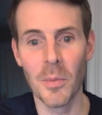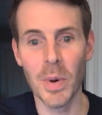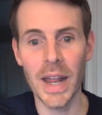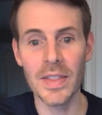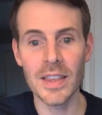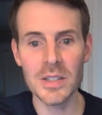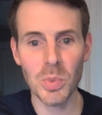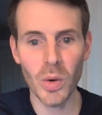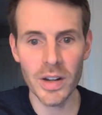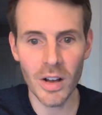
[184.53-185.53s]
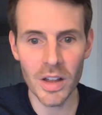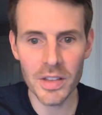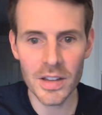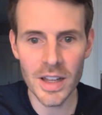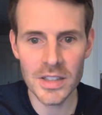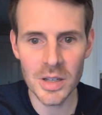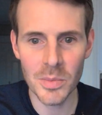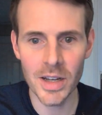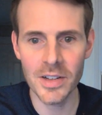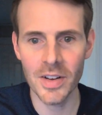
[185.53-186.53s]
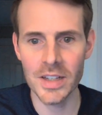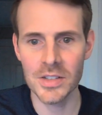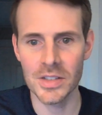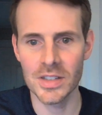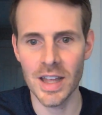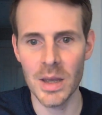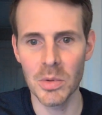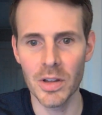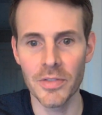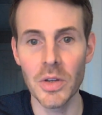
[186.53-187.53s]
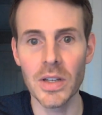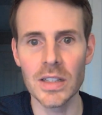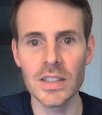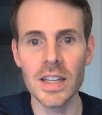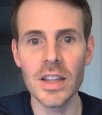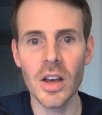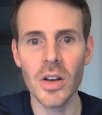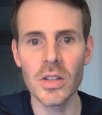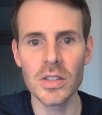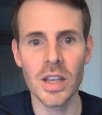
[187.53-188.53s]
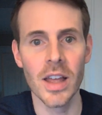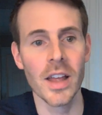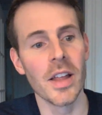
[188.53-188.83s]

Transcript: but at this point, all the lights on my device are stable, if you can see those.